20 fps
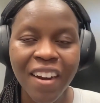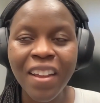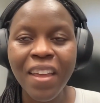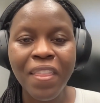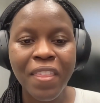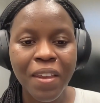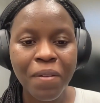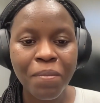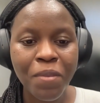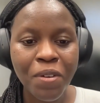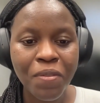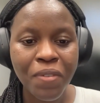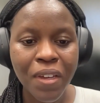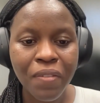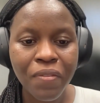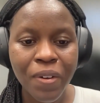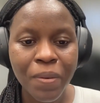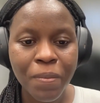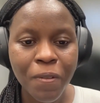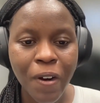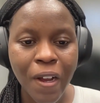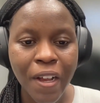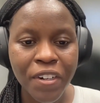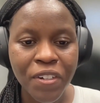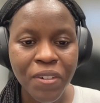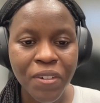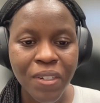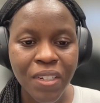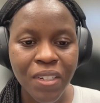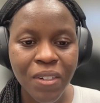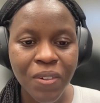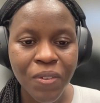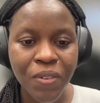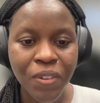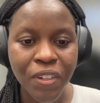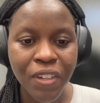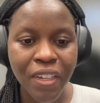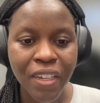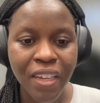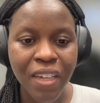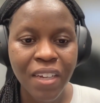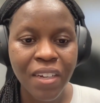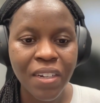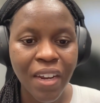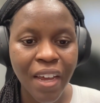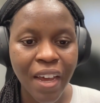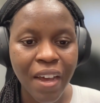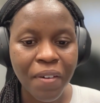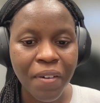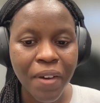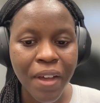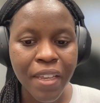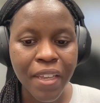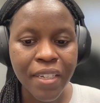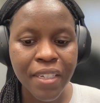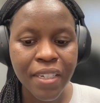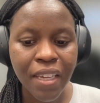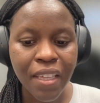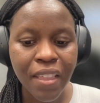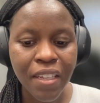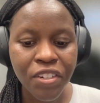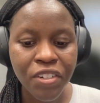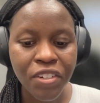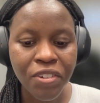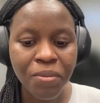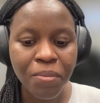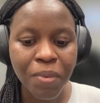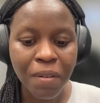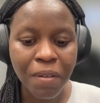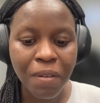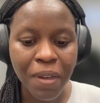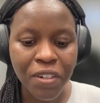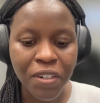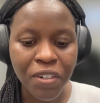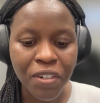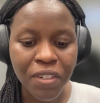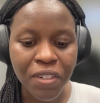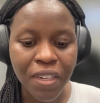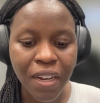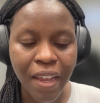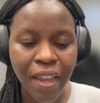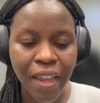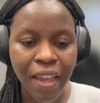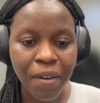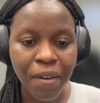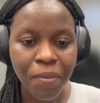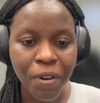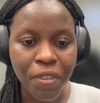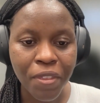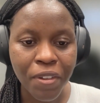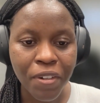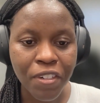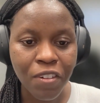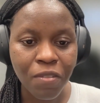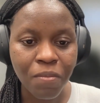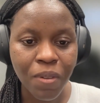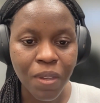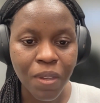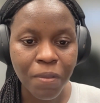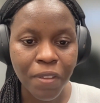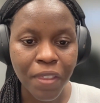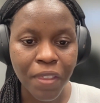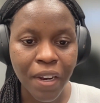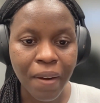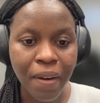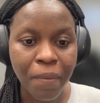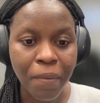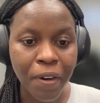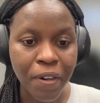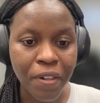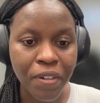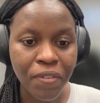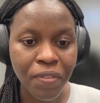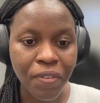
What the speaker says: And then moving from graduate school to now, I'd say the two big mentors that I had were the two people that I worked